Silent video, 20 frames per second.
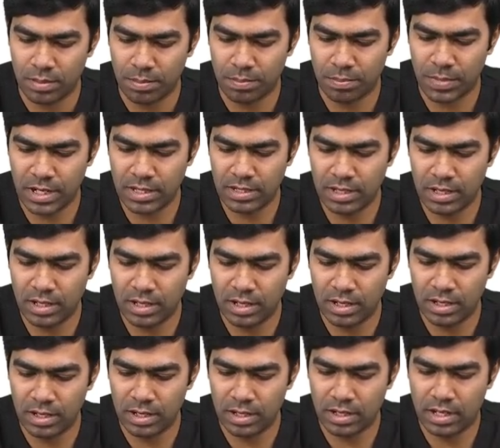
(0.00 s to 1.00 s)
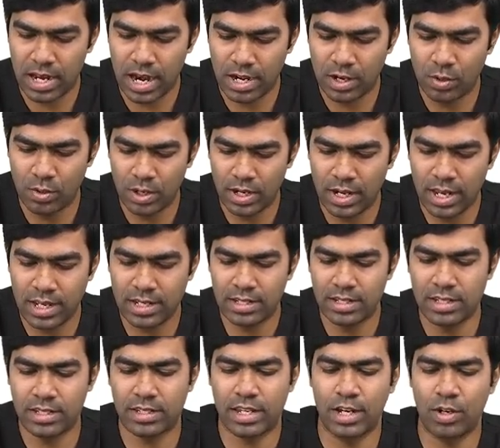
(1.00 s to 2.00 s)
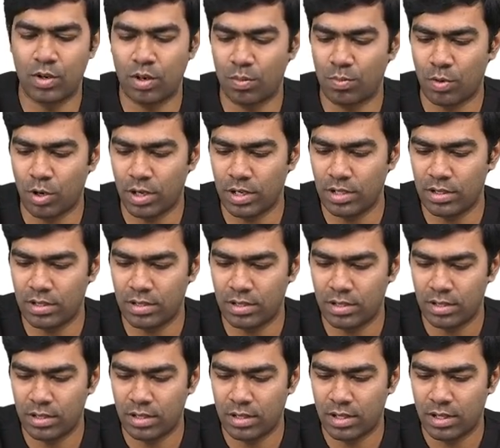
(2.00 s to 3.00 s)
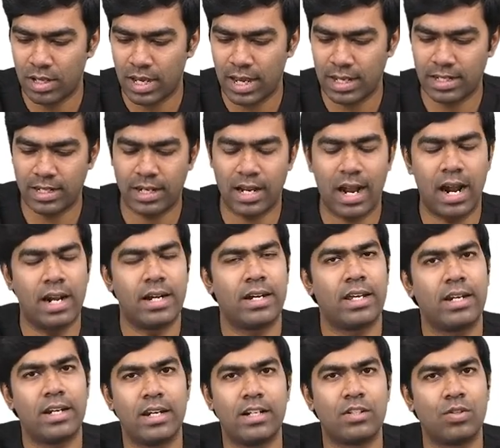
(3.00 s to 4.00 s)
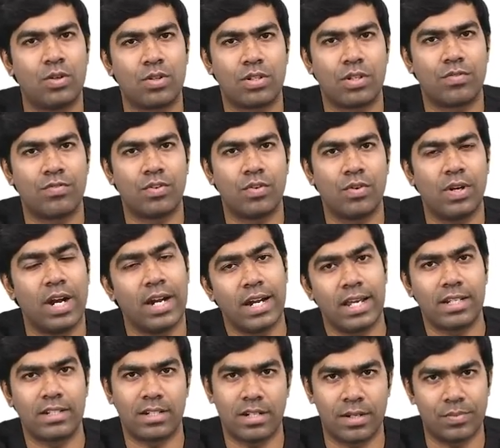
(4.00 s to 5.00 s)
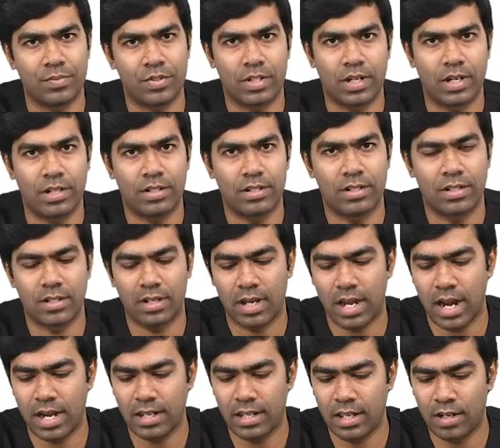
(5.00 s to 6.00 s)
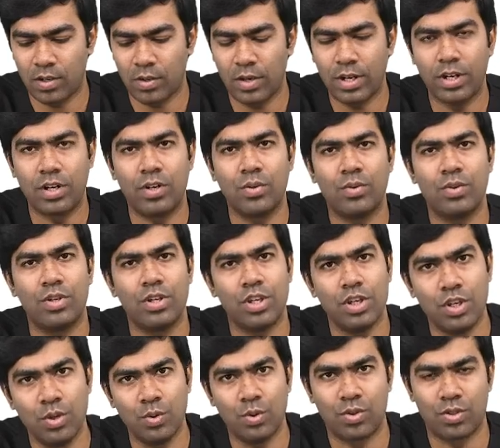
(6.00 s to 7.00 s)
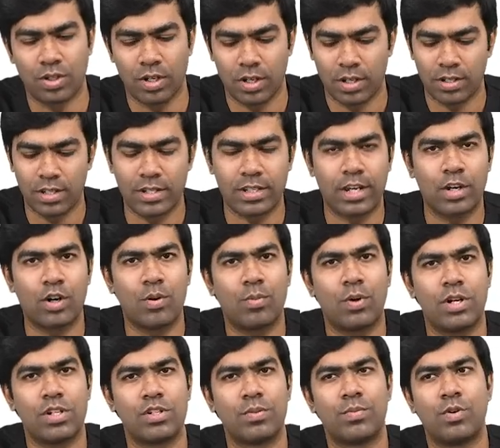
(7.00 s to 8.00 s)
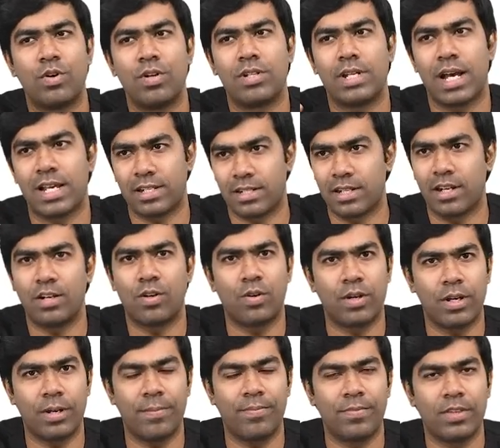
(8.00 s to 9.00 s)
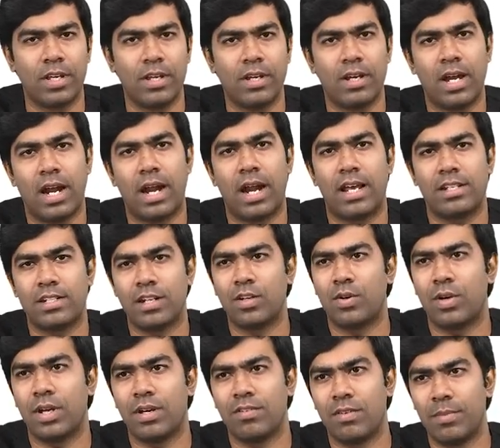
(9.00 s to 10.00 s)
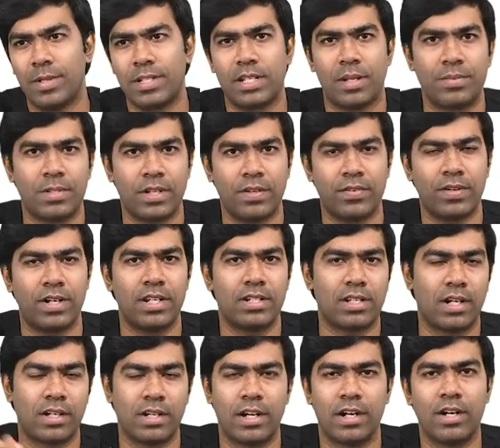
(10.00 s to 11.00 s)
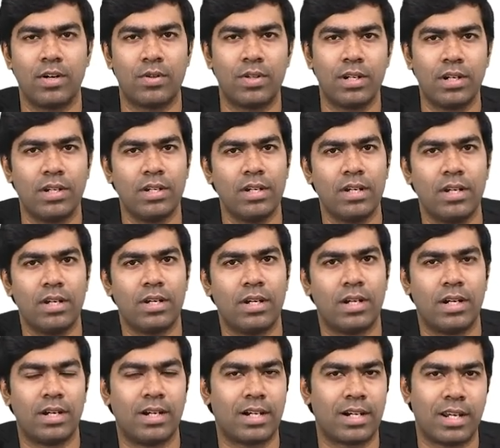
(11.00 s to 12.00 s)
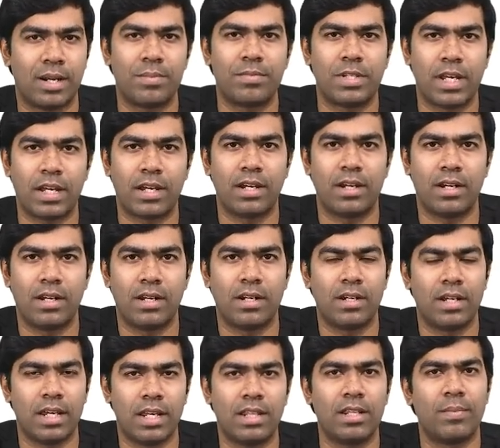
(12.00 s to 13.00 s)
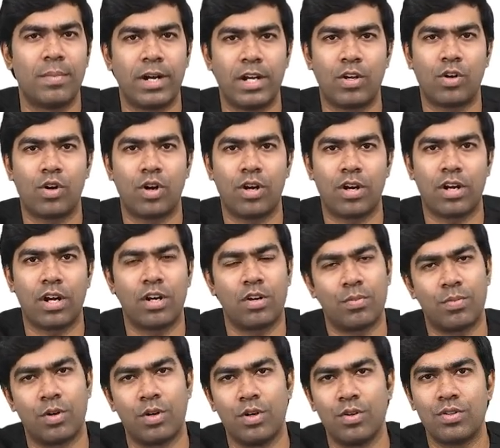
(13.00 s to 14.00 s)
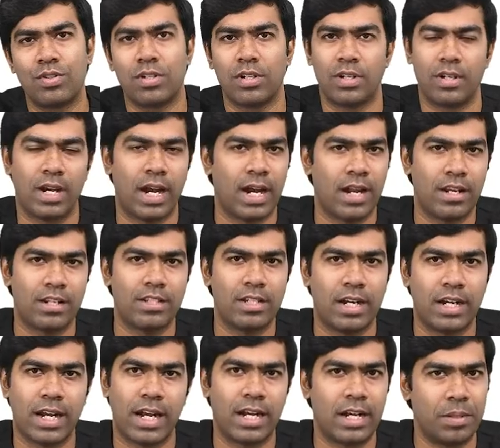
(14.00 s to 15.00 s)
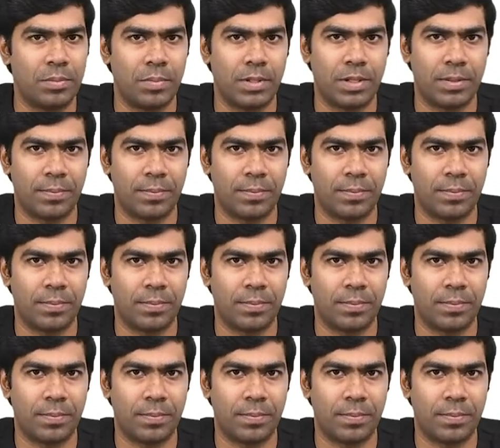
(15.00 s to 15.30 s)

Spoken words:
muscle can utilize these ketone bodies as an alternate source of fuel at extreme states. And they're going to use these ketone bodies to produce acetyl-CoA, and acetyl-CoA will be subsequently sucked into the Krebs cycle in the mitochondria to produce energy and ATP.